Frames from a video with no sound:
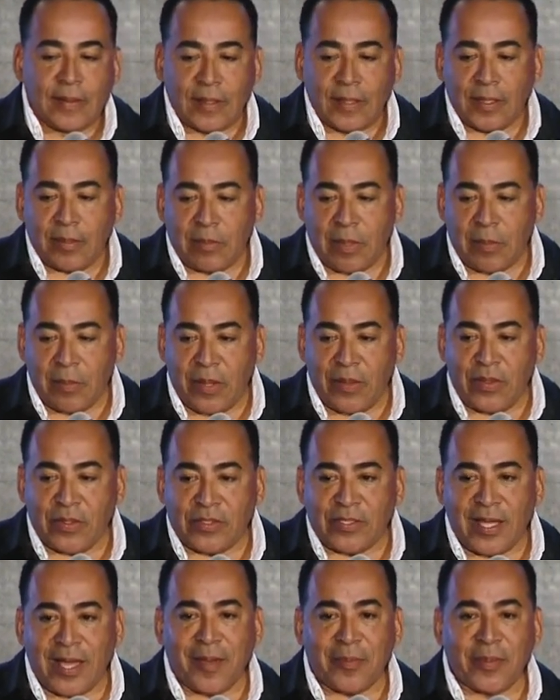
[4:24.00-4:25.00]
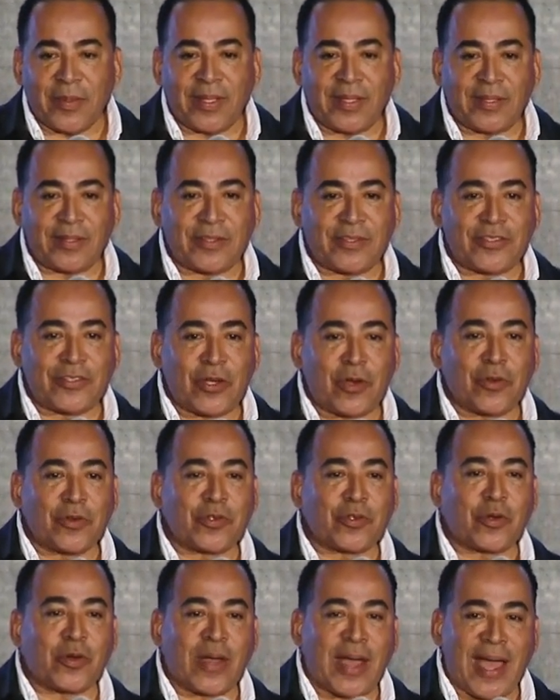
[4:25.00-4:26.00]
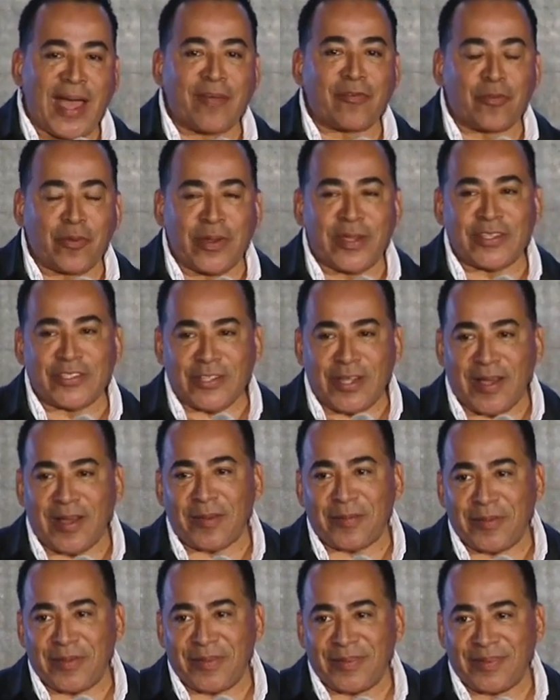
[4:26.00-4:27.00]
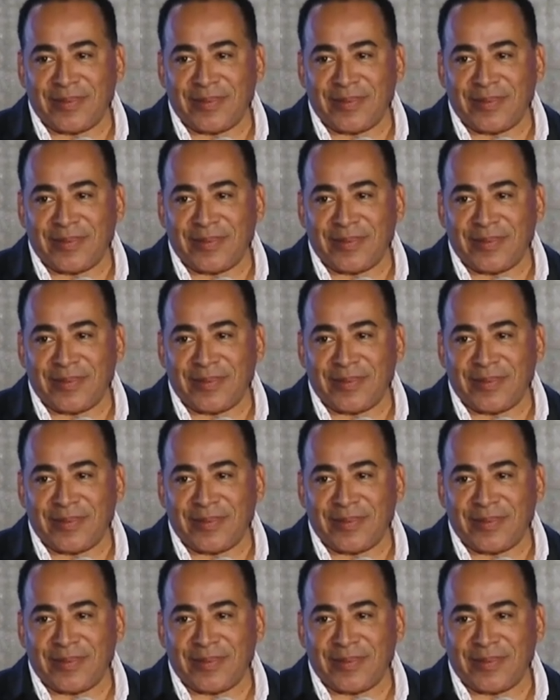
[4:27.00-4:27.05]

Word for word: And my mother taught me, don't do a halfway job.